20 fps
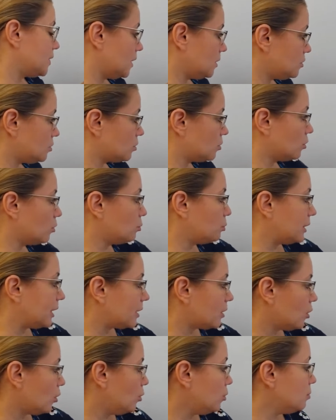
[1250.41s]
Yeah, to go
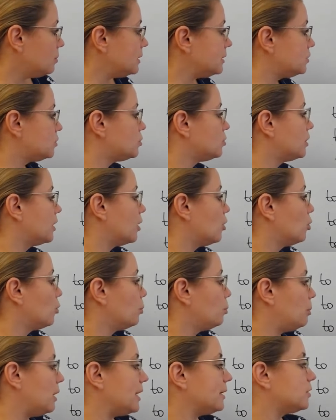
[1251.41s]
back home, but to
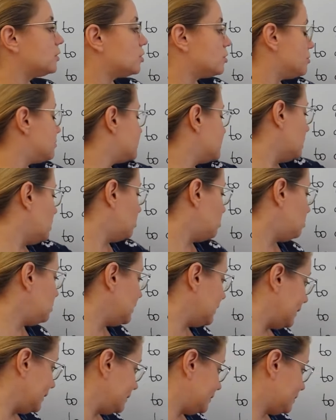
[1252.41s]
go back to some
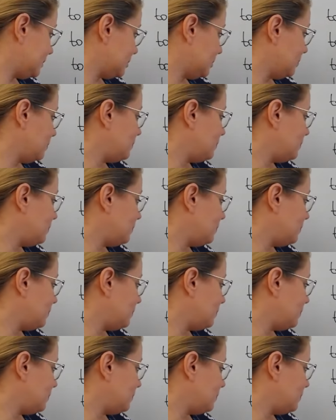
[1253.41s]
place.